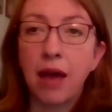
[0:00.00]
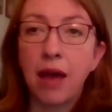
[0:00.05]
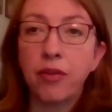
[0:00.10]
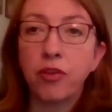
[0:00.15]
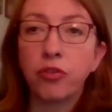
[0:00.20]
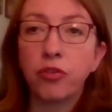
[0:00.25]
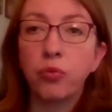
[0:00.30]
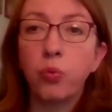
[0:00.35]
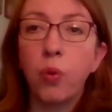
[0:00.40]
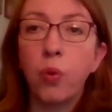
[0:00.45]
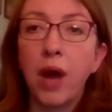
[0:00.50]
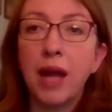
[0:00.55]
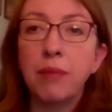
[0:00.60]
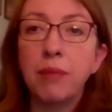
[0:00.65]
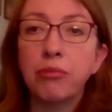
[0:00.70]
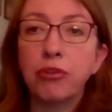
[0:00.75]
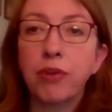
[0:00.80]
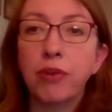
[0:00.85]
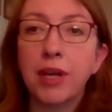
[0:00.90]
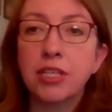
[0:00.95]
there's one
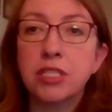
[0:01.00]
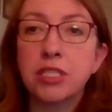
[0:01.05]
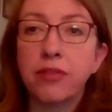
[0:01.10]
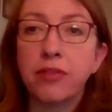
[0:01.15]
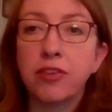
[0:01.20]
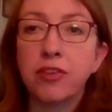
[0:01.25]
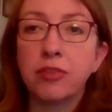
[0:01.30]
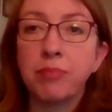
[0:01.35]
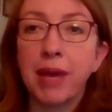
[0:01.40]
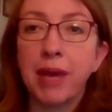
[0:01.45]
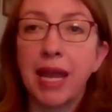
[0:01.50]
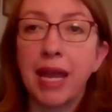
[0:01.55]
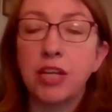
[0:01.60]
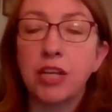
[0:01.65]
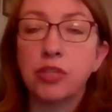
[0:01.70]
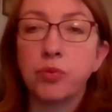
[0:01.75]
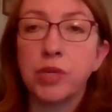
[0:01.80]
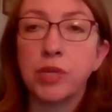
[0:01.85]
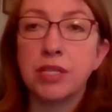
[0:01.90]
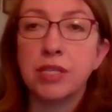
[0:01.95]
progression on this
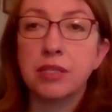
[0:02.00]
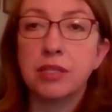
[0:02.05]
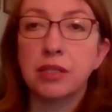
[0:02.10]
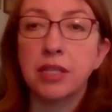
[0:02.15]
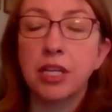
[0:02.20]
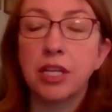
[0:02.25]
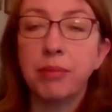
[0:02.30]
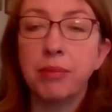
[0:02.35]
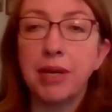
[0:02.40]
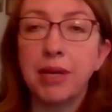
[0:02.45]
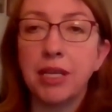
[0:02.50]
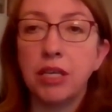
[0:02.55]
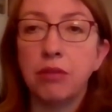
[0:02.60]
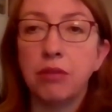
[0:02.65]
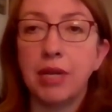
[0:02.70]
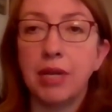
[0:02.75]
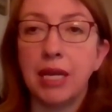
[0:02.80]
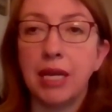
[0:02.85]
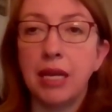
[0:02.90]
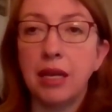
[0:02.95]
page which is a little bit
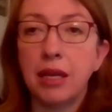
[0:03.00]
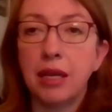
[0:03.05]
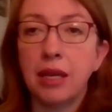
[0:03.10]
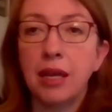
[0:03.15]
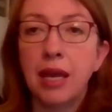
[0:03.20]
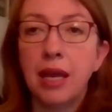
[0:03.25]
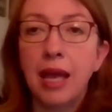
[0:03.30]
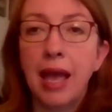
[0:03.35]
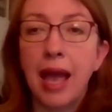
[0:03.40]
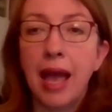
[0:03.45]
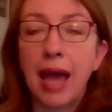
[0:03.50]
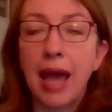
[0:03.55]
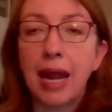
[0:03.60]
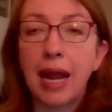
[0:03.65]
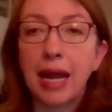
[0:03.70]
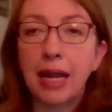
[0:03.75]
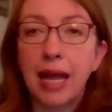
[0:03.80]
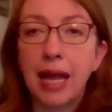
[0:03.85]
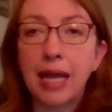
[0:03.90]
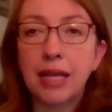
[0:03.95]
unique, and
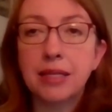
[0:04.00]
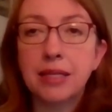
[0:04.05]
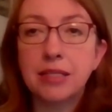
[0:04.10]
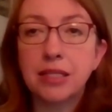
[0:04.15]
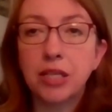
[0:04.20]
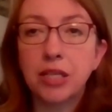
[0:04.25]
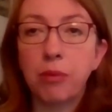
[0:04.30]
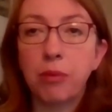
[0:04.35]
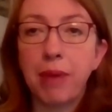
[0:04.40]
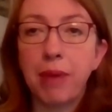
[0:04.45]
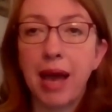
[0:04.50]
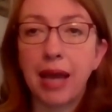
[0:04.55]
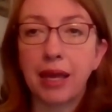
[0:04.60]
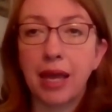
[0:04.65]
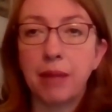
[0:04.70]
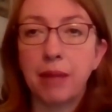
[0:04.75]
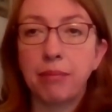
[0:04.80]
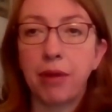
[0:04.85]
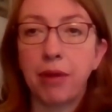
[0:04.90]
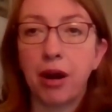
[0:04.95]
I'd like us to go back
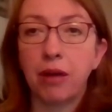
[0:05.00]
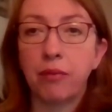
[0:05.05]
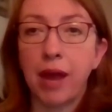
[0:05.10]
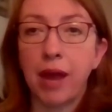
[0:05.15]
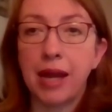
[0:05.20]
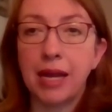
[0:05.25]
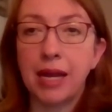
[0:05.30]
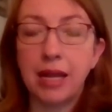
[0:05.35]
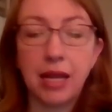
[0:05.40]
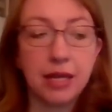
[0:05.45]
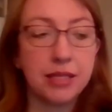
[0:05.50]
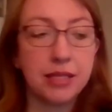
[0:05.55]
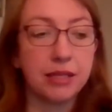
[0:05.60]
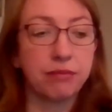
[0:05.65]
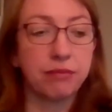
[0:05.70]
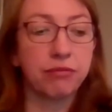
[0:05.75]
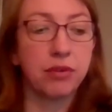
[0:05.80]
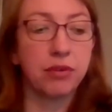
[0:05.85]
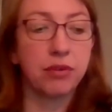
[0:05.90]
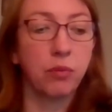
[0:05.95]
and part write it a
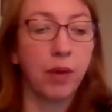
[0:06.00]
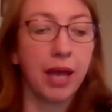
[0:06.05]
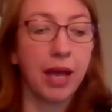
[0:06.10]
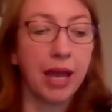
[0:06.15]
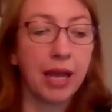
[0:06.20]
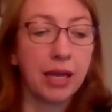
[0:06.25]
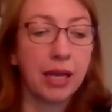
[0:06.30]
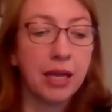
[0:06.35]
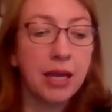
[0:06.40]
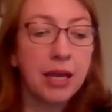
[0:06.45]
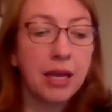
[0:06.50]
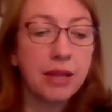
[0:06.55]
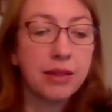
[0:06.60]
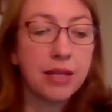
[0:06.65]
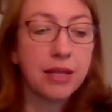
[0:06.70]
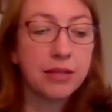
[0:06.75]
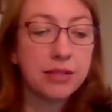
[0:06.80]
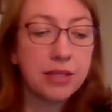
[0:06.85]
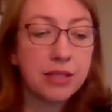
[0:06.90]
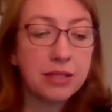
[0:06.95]
different way.
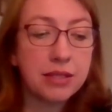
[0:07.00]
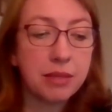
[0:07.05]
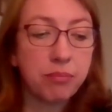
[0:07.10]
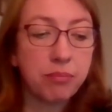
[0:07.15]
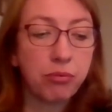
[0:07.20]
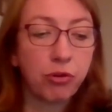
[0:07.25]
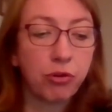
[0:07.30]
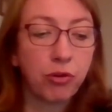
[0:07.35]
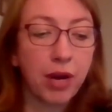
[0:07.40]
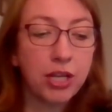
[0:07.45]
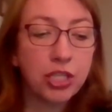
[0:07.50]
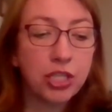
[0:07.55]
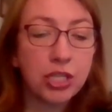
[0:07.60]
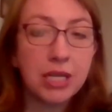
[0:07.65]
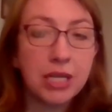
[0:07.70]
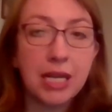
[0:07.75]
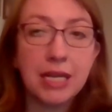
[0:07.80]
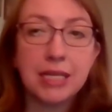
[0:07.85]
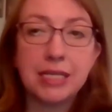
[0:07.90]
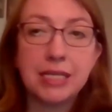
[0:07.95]
This is the
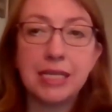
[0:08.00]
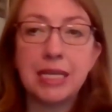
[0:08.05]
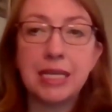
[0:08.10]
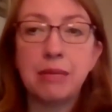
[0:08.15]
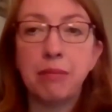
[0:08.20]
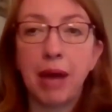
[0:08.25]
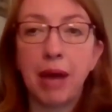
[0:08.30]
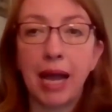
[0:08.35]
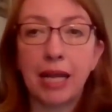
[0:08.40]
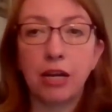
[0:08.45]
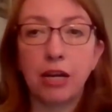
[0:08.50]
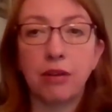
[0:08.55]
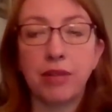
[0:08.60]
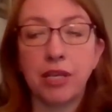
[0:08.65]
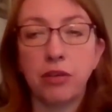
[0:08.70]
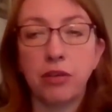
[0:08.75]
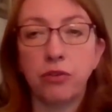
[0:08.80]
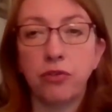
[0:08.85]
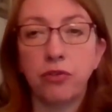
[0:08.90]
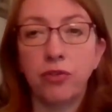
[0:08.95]
progression in D minor
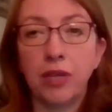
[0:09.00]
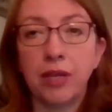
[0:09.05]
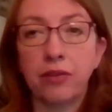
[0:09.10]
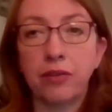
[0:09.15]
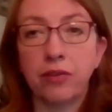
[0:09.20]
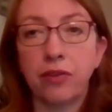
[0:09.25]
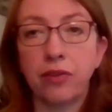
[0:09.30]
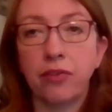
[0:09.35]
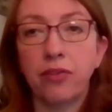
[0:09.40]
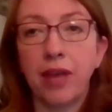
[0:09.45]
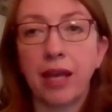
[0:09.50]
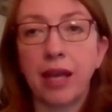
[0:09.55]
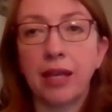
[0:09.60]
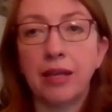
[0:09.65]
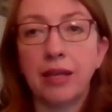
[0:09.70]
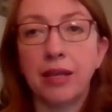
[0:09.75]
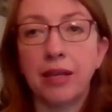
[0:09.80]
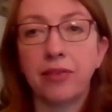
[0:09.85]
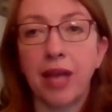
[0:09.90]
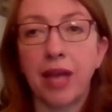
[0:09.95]
that you see as the
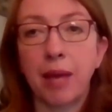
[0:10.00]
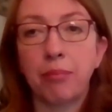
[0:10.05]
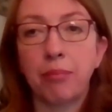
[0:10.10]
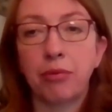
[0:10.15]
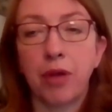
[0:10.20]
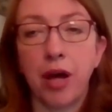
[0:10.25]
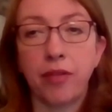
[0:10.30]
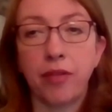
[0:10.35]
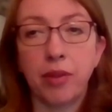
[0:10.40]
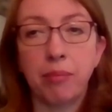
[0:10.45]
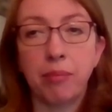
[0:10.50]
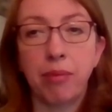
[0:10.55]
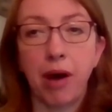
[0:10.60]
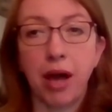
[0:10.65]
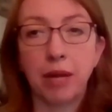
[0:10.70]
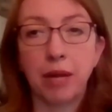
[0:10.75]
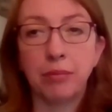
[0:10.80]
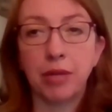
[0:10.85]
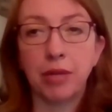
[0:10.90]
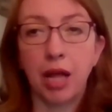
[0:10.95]
second example on the
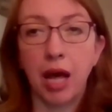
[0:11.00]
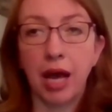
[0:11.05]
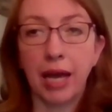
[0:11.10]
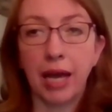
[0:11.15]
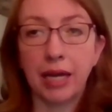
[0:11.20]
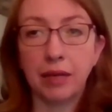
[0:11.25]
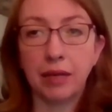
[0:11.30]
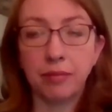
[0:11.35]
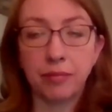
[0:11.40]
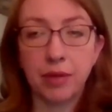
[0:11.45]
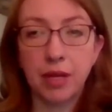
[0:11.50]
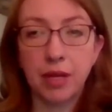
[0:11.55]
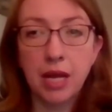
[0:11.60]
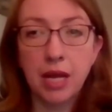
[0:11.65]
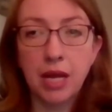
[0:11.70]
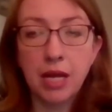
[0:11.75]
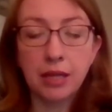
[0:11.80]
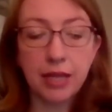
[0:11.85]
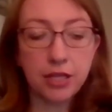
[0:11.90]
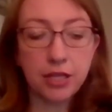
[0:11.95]
bottom line.
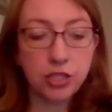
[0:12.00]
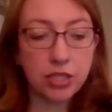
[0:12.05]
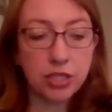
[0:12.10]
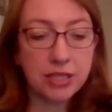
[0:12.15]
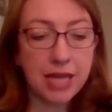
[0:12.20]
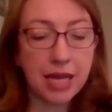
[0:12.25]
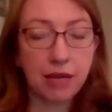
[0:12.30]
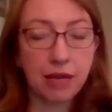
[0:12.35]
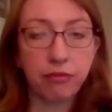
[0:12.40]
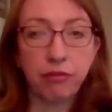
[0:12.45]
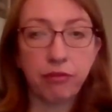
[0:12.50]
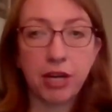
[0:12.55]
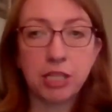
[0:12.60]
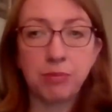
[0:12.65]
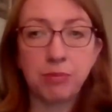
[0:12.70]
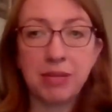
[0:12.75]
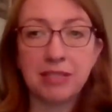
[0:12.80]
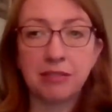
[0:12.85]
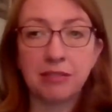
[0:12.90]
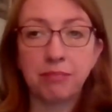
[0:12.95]
Let's just take a fresh
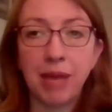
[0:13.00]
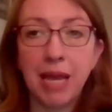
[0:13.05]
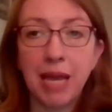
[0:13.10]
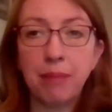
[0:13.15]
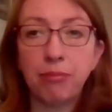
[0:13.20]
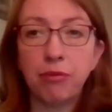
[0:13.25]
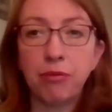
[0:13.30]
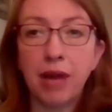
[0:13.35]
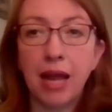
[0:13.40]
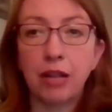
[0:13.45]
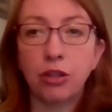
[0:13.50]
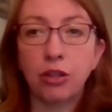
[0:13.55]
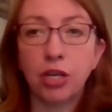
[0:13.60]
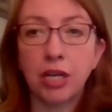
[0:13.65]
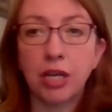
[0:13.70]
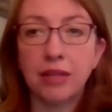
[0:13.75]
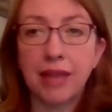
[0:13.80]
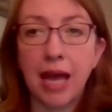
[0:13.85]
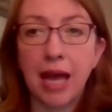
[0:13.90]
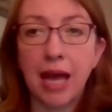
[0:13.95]
piece of paper and
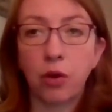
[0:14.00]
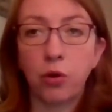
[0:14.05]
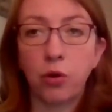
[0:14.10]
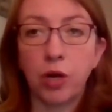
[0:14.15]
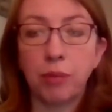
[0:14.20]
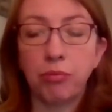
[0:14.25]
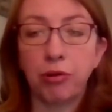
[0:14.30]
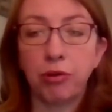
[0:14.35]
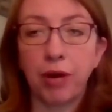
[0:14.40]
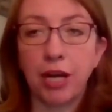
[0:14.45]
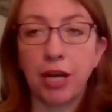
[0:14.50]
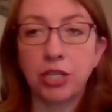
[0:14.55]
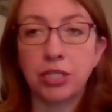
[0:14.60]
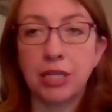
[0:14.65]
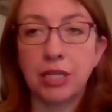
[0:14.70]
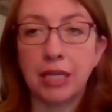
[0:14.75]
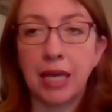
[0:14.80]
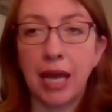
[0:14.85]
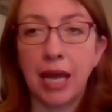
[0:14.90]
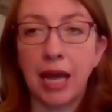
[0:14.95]
look at that chord
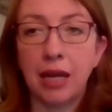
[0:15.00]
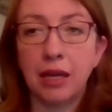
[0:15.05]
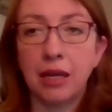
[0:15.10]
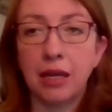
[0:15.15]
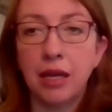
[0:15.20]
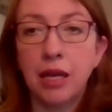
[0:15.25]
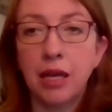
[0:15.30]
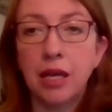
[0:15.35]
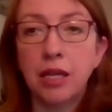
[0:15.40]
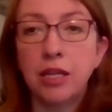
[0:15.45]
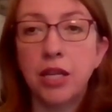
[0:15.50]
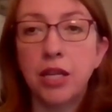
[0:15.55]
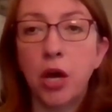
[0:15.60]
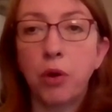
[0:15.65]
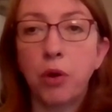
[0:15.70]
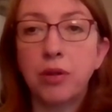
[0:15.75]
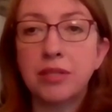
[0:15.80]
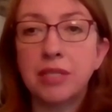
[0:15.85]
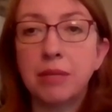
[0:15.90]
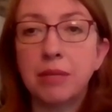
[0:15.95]
progression again.
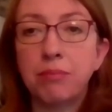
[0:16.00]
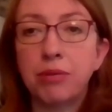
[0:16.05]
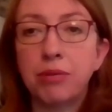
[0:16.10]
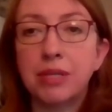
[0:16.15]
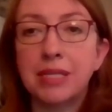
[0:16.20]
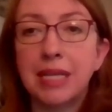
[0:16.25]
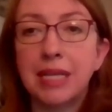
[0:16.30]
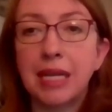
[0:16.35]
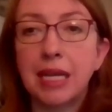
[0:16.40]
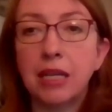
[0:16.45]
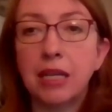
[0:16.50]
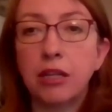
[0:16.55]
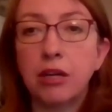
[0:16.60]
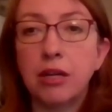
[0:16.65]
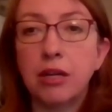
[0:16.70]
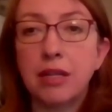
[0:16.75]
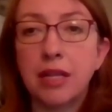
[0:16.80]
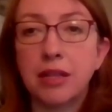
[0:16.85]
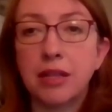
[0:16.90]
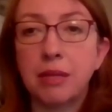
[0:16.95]
Notice in
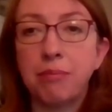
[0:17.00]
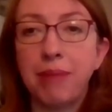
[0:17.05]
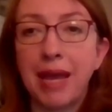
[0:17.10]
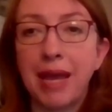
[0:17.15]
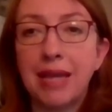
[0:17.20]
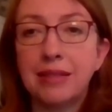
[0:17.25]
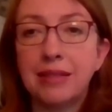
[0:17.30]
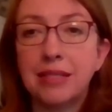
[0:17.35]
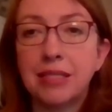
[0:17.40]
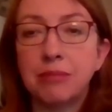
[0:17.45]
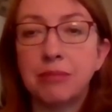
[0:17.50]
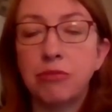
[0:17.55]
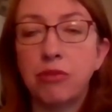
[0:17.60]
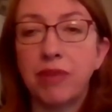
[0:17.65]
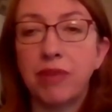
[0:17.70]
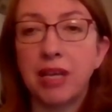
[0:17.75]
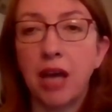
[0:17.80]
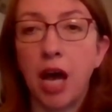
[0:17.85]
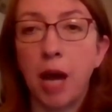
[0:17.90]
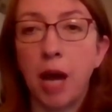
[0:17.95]
particular that the bass is
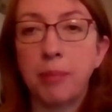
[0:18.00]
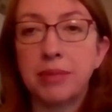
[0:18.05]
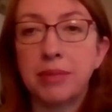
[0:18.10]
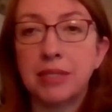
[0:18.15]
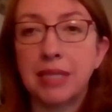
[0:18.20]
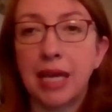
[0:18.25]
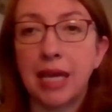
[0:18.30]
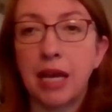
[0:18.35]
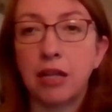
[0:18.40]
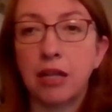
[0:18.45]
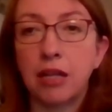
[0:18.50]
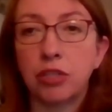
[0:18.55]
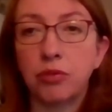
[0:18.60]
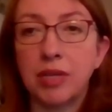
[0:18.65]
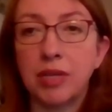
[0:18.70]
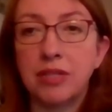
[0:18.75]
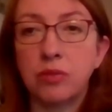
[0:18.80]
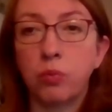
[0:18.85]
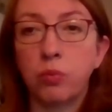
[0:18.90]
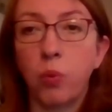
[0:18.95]
moving up scale
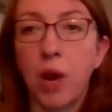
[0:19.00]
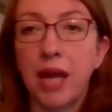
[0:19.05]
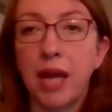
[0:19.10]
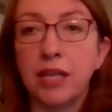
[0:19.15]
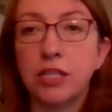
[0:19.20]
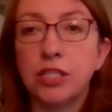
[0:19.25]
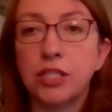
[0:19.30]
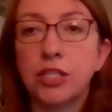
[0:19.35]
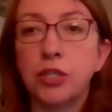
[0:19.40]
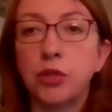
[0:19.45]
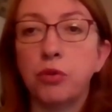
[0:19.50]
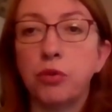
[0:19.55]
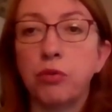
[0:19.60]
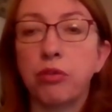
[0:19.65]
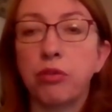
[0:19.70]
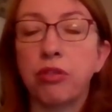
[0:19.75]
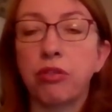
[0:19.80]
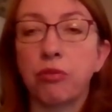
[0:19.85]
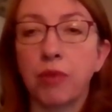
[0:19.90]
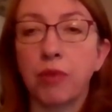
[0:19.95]
degrees 1, 2,
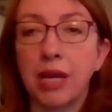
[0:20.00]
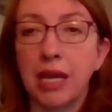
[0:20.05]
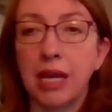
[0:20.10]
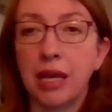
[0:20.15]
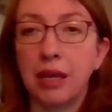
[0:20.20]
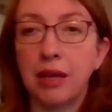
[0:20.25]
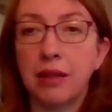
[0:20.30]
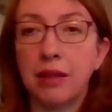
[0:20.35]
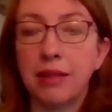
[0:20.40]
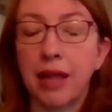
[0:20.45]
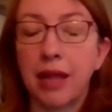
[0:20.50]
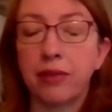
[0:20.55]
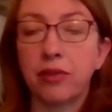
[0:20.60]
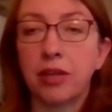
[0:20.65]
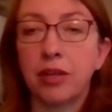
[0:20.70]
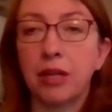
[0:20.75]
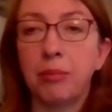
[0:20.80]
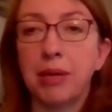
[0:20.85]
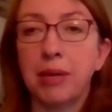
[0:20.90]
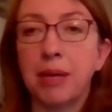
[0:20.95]
3. That's
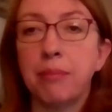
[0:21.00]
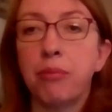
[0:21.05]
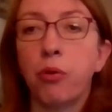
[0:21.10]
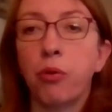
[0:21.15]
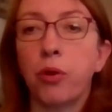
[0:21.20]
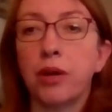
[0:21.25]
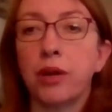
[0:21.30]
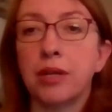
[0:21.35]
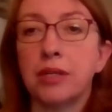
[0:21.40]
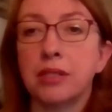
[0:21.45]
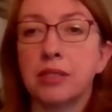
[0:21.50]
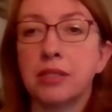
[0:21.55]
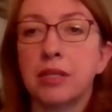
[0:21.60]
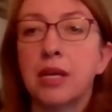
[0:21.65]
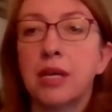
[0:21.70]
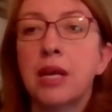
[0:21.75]
going to be important.